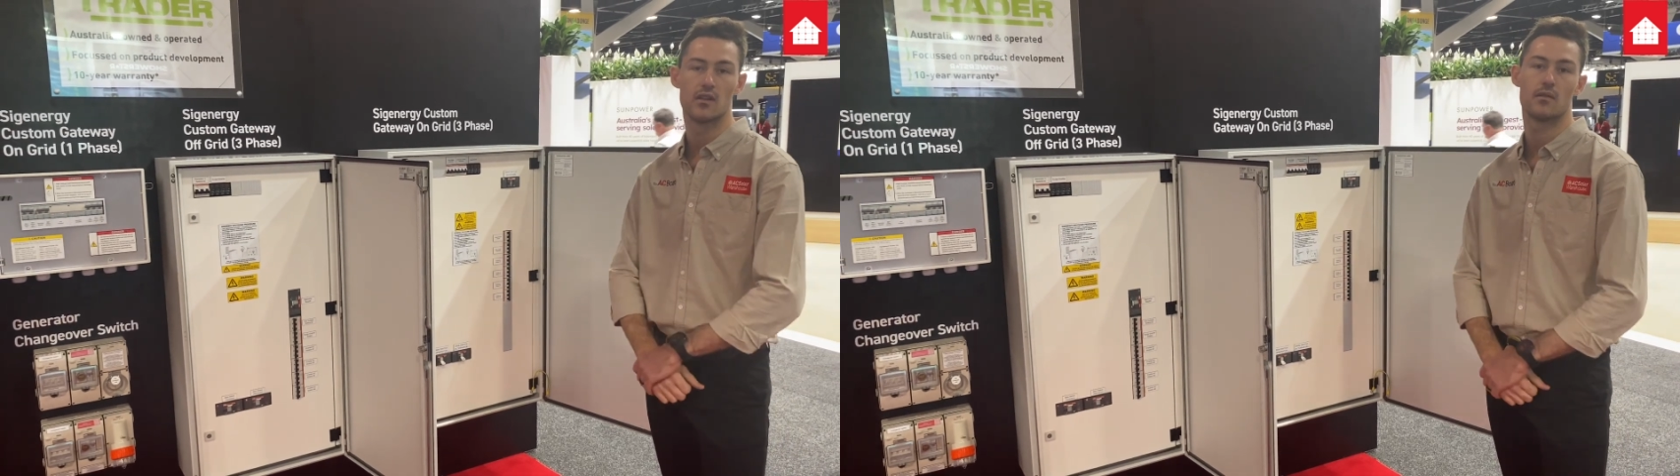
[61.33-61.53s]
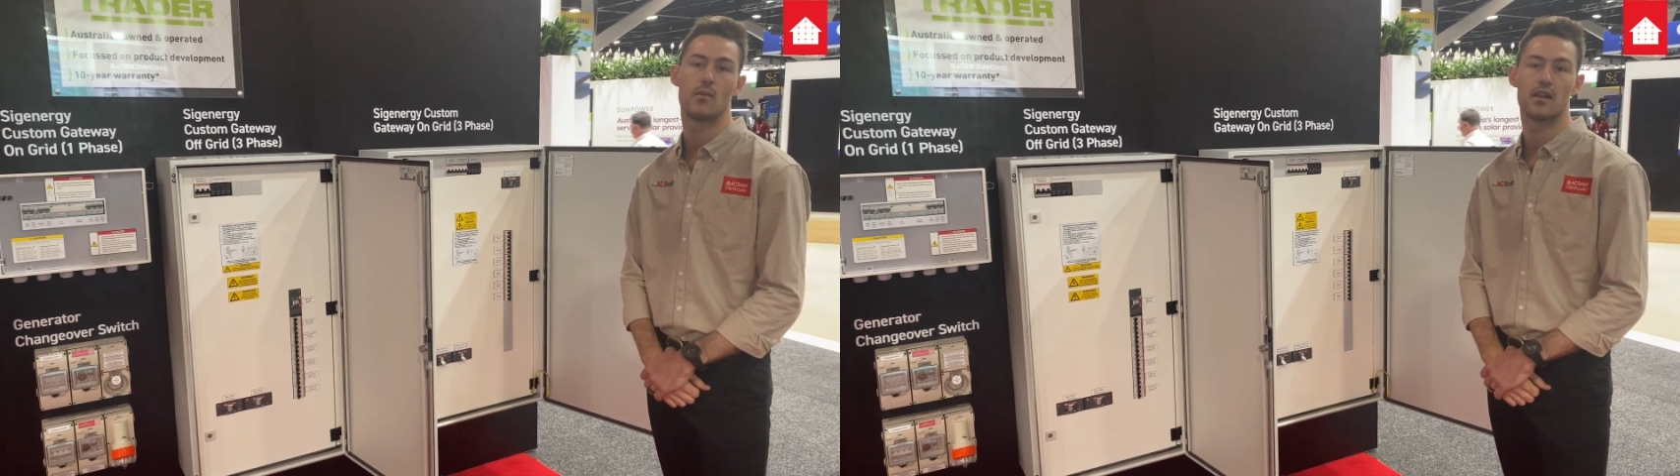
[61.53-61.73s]

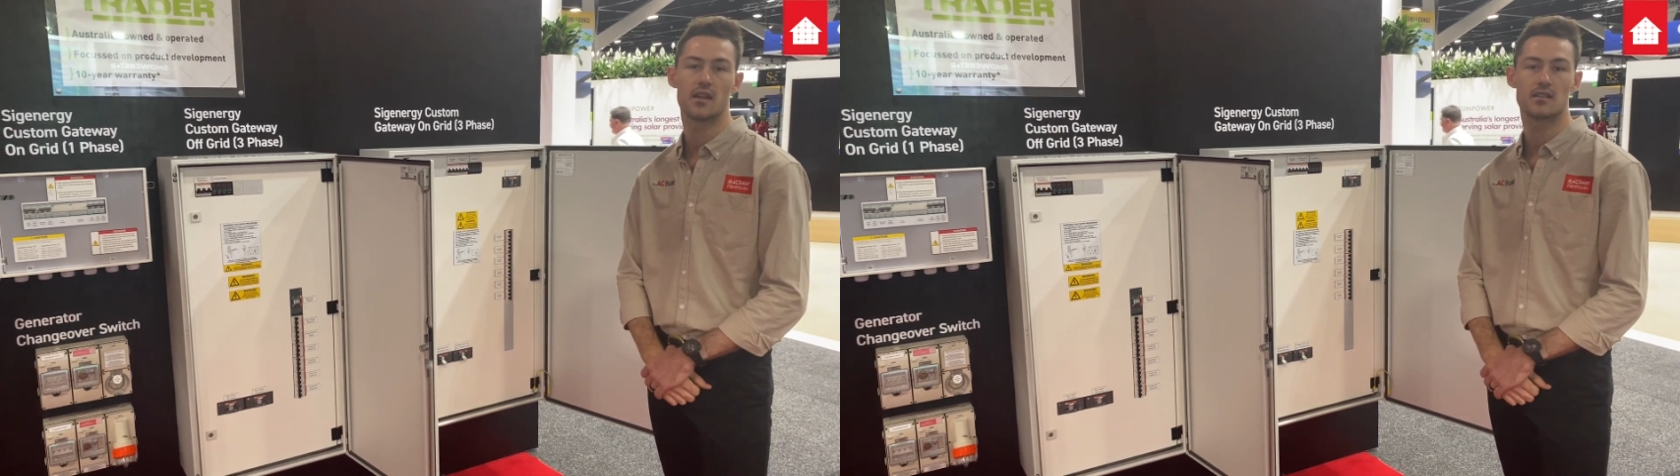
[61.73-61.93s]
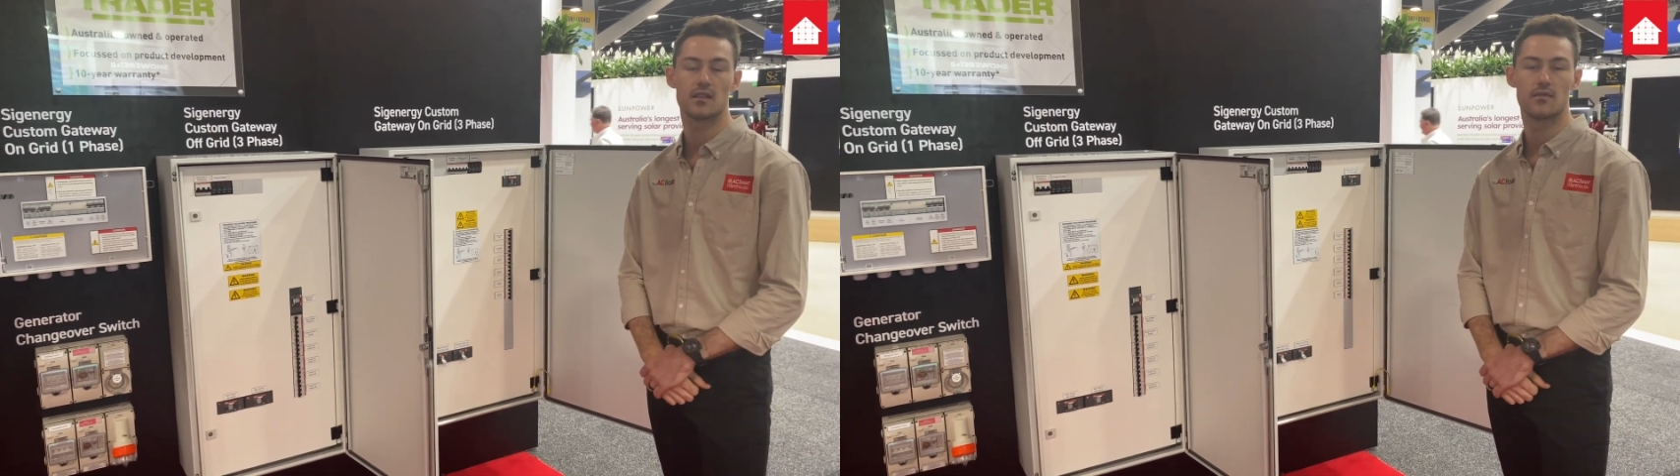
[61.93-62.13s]

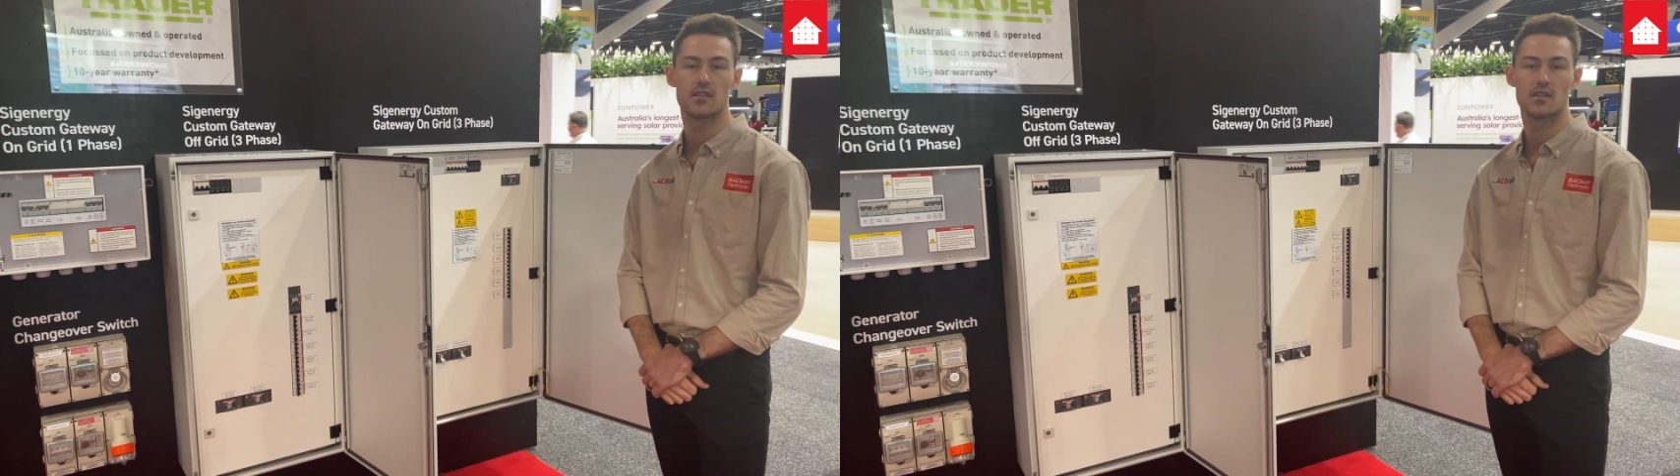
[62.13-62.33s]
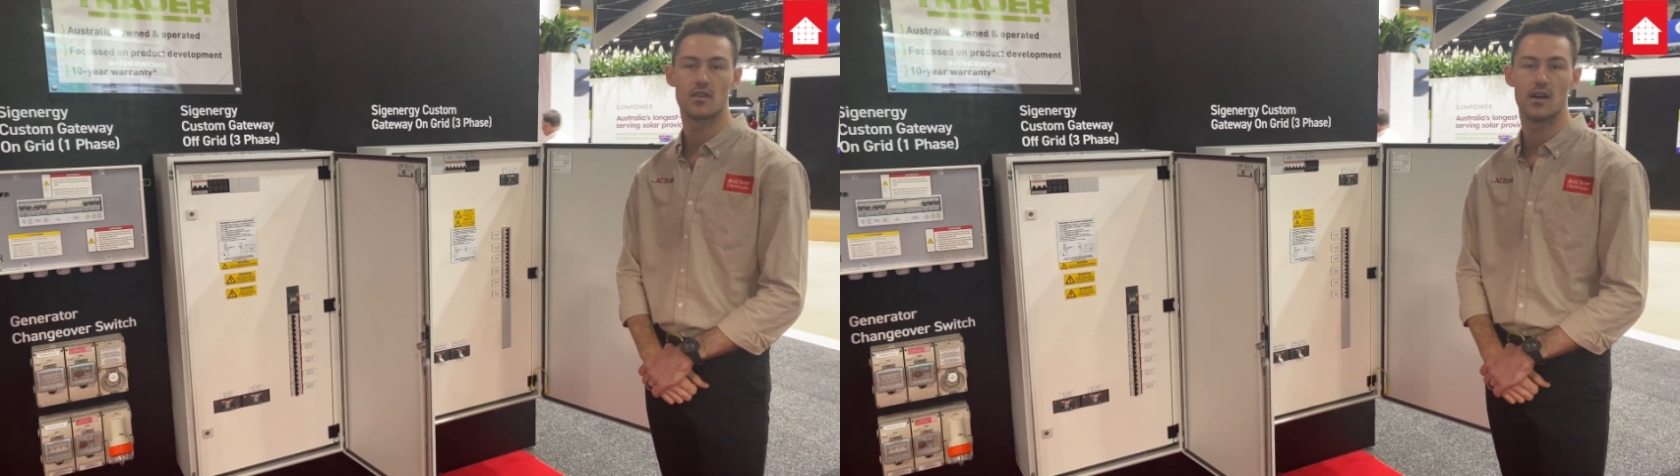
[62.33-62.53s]
it gets
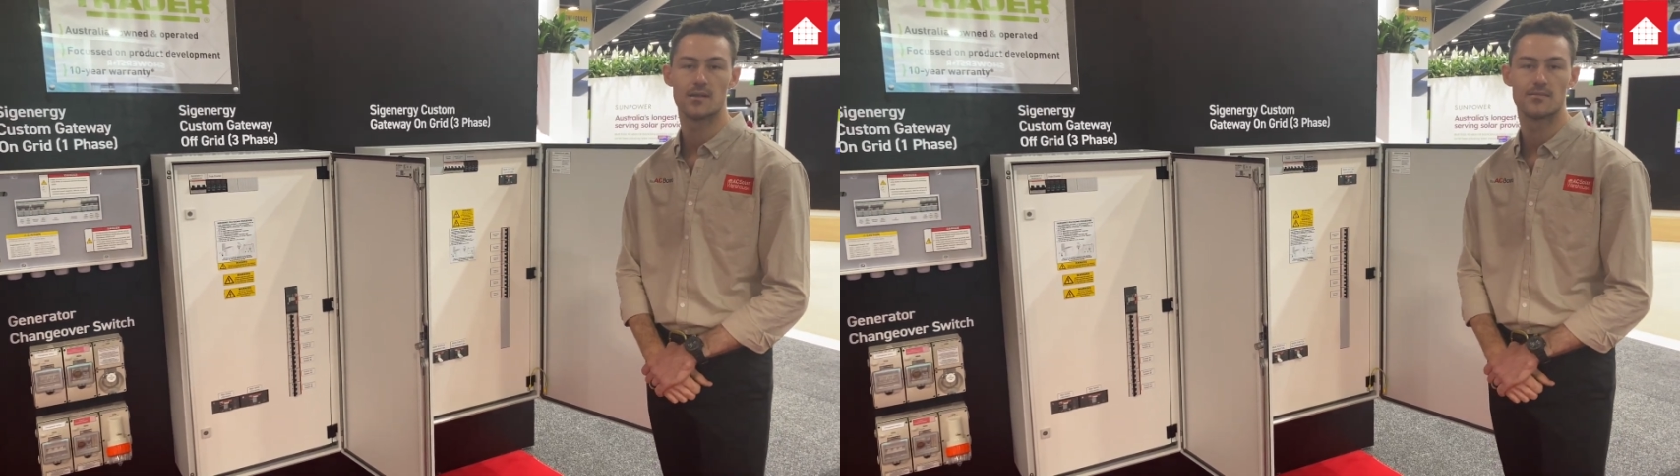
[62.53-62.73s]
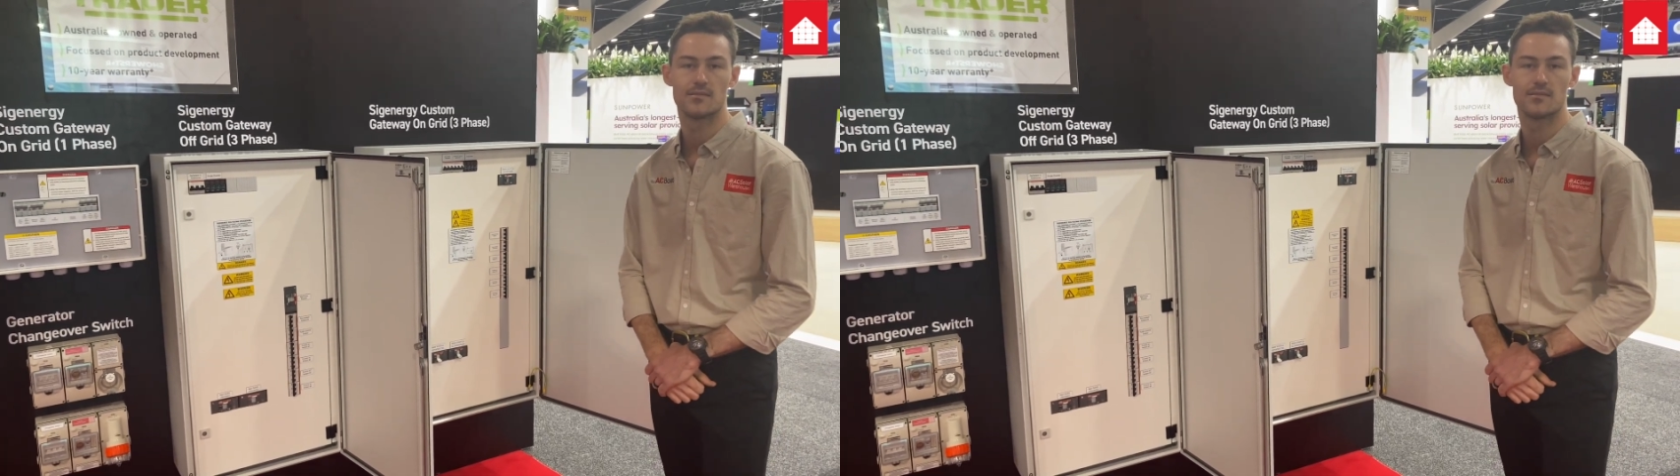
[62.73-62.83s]
delivered to site.